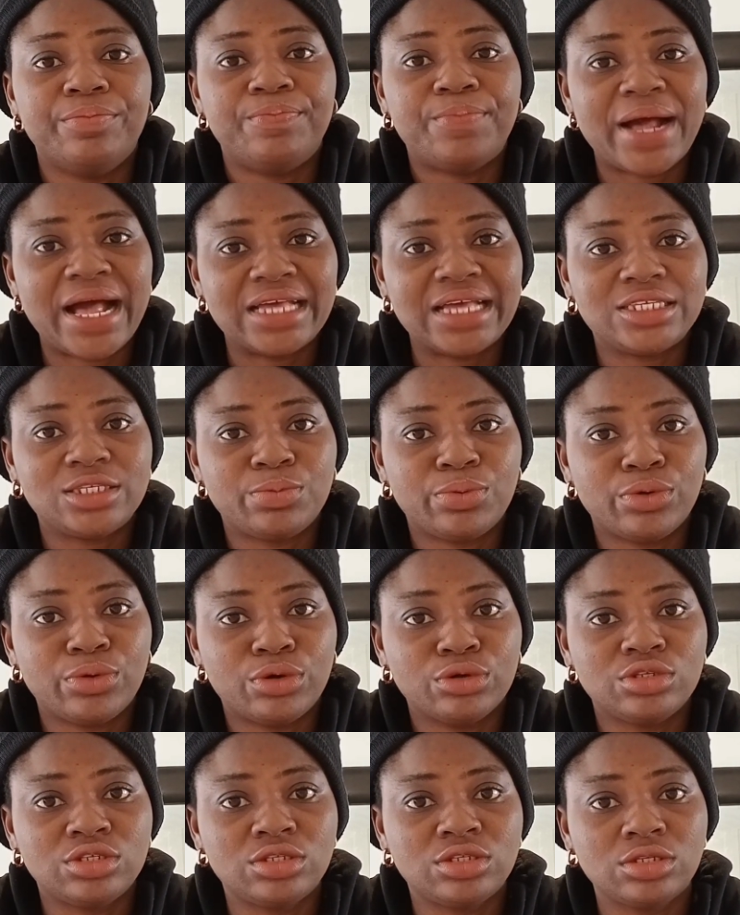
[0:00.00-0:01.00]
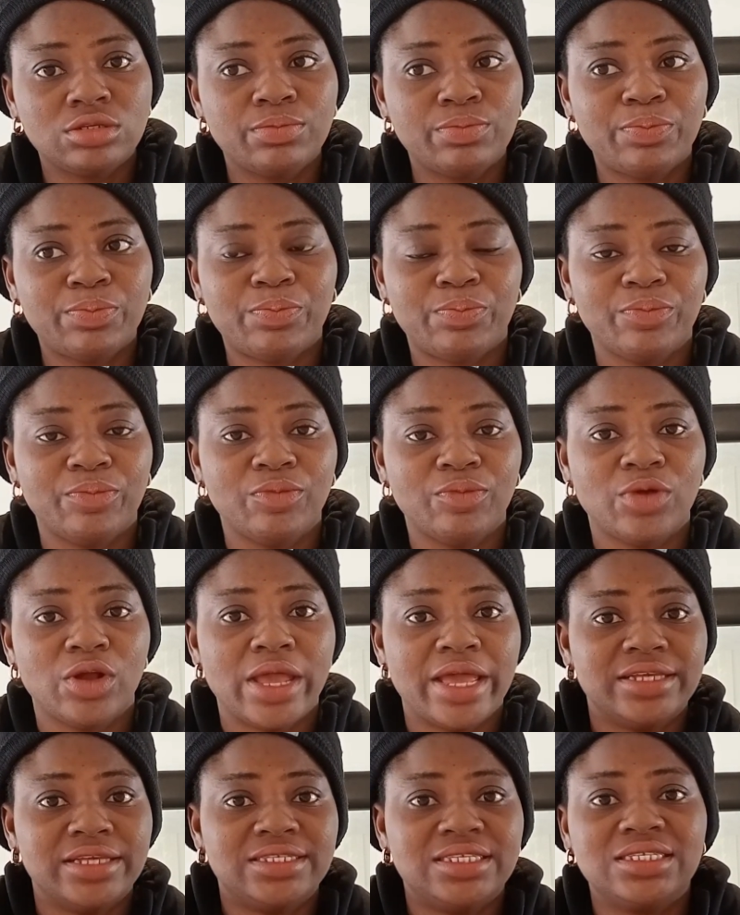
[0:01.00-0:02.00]
passport,
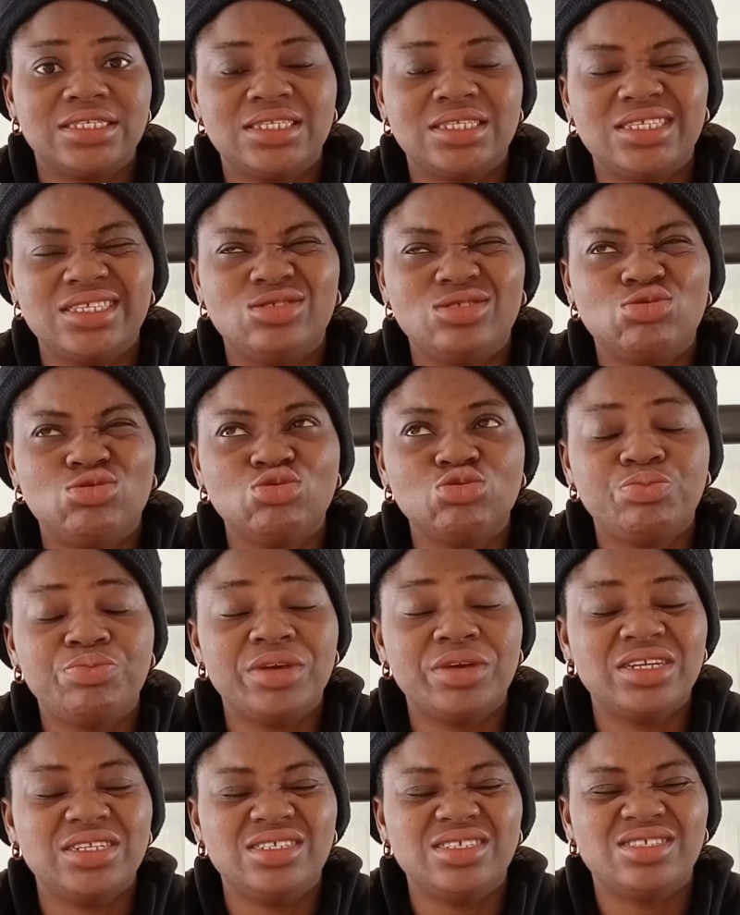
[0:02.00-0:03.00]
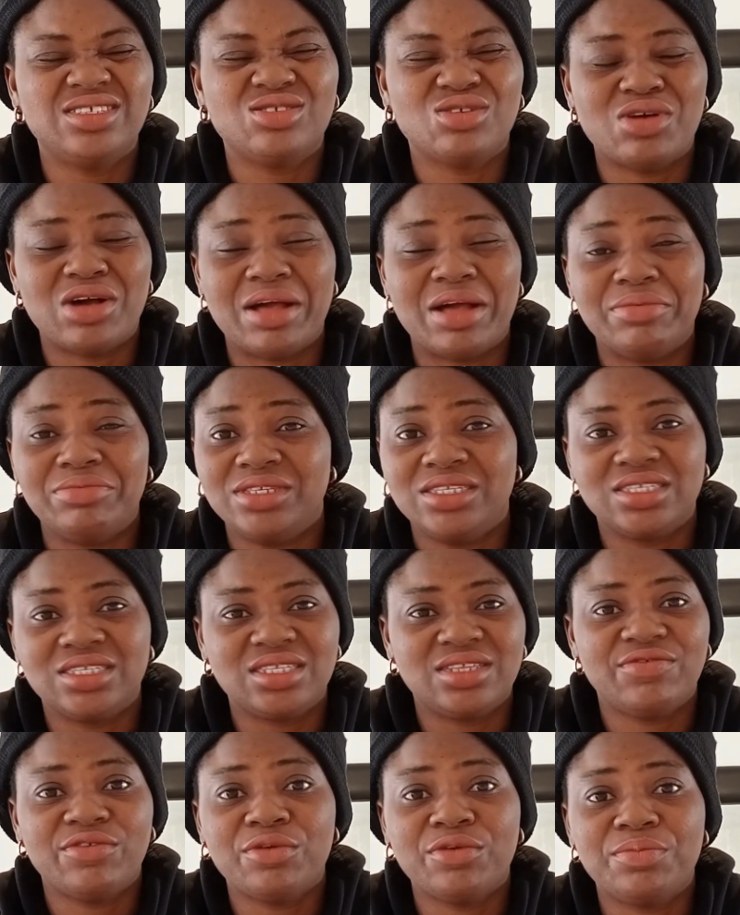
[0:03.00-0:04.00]
62 pages or
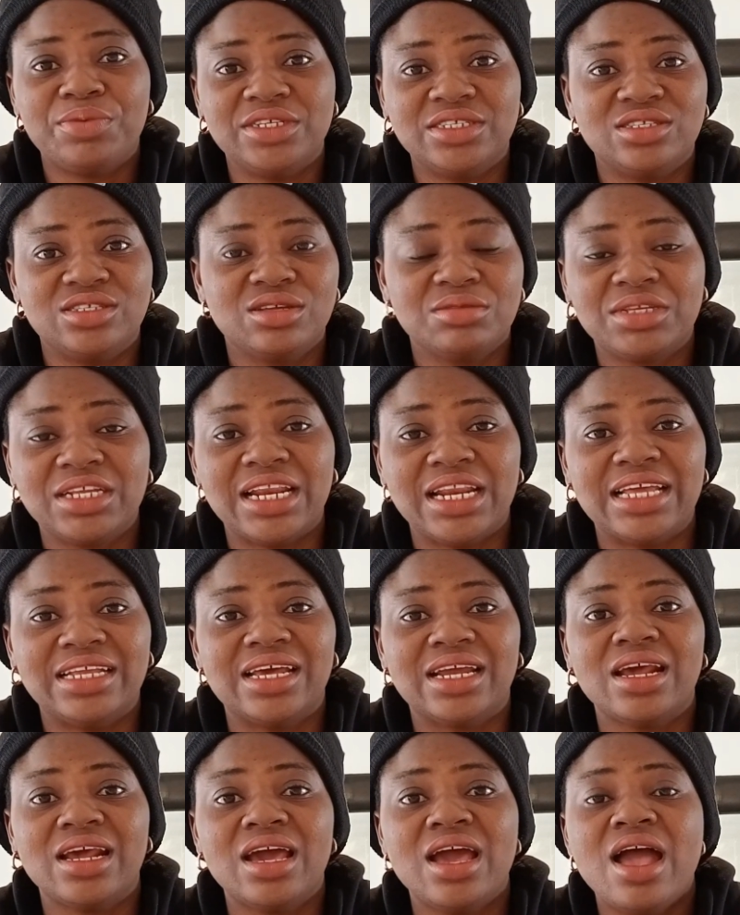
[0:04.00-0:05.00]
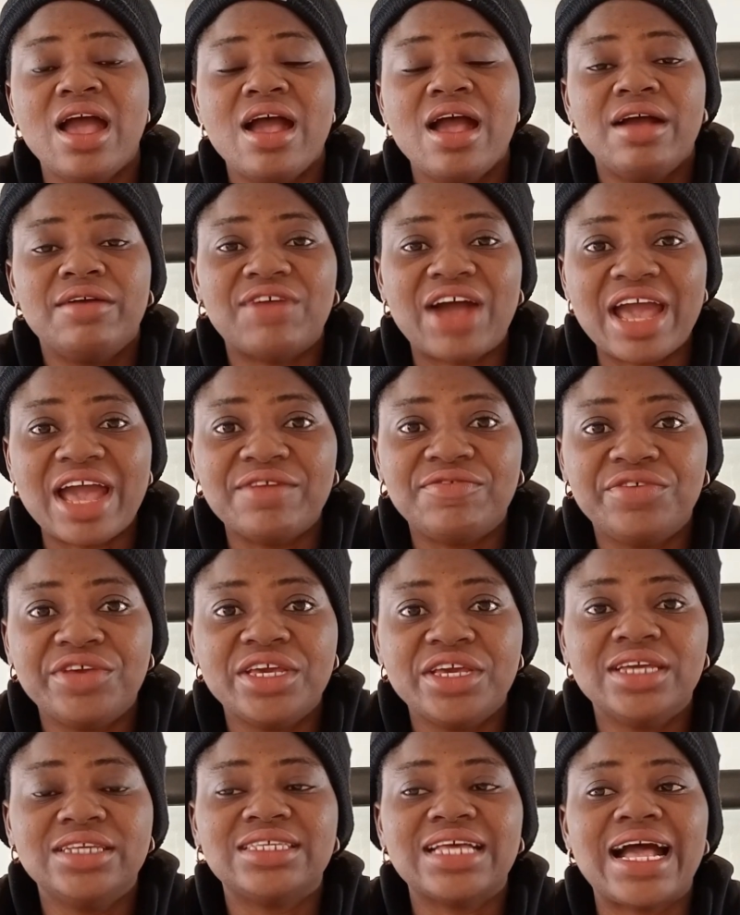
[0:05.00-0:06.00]
64 pages, something like that, 5
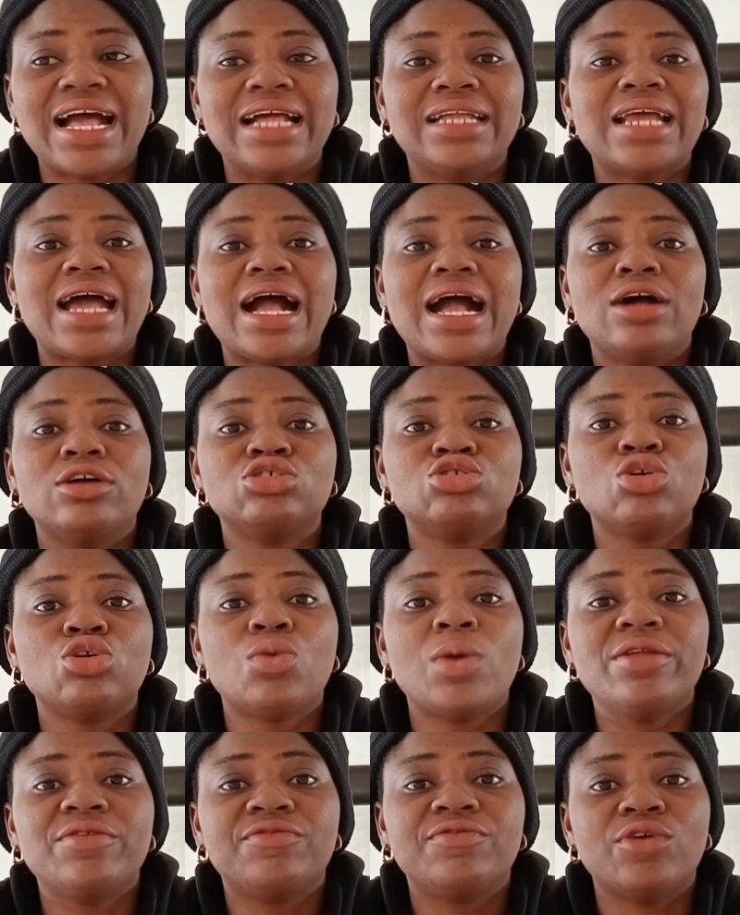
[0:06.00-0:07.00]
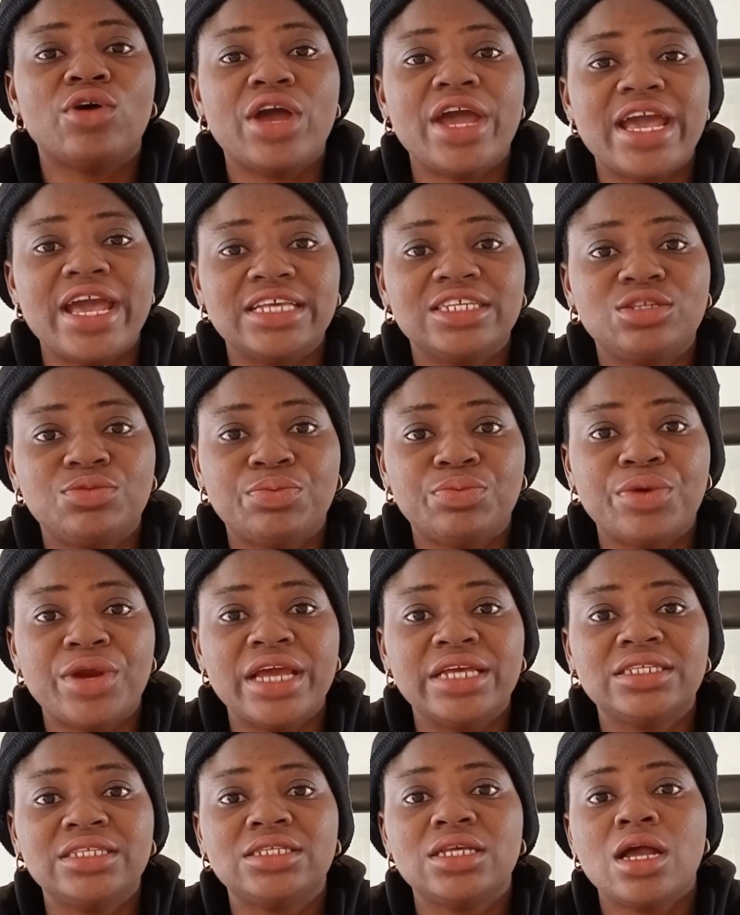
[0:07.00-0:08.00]
years. And I also went for
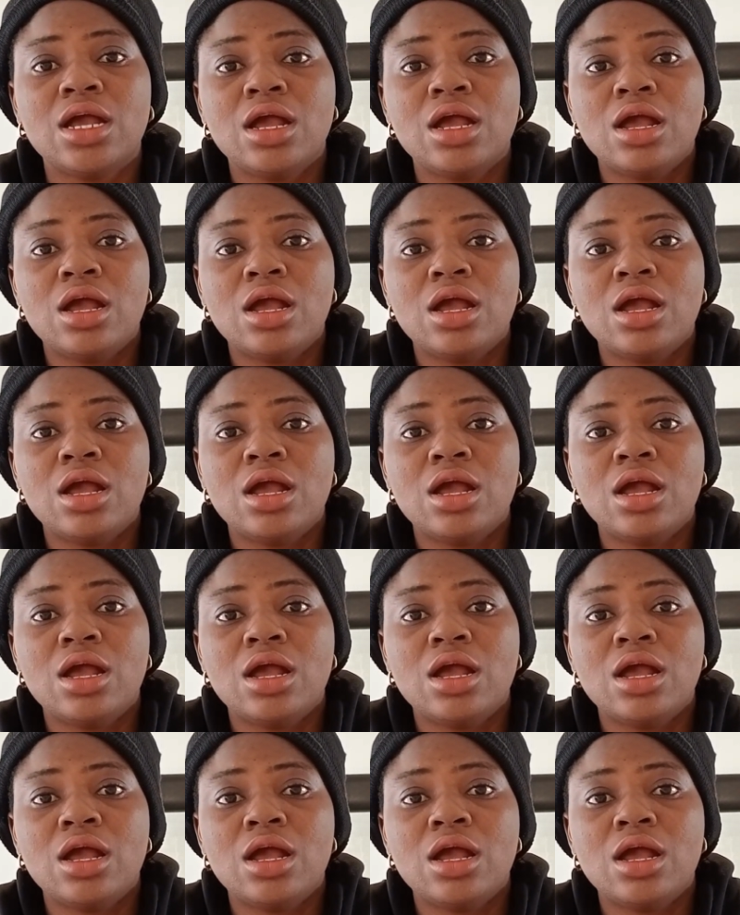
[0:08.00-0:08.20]
express